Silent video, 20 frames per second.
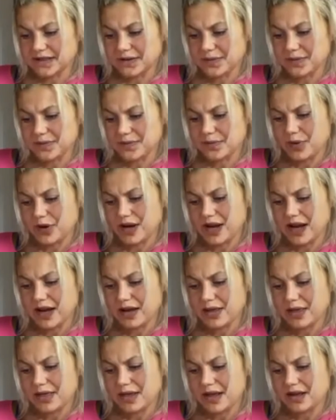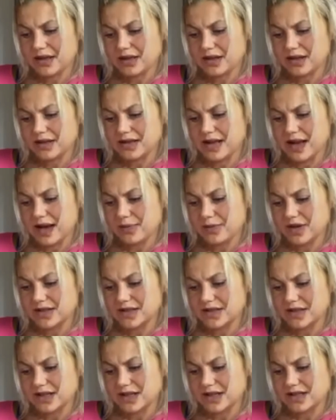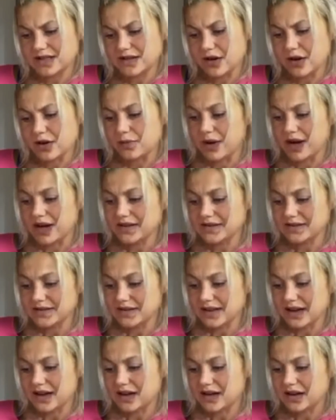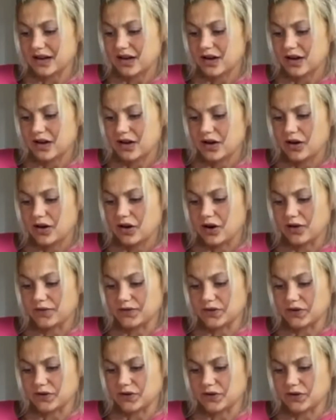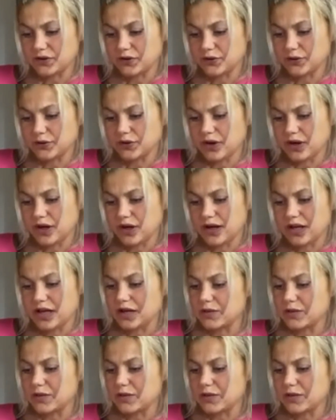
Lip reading: but I think the damage is on my side of the two. It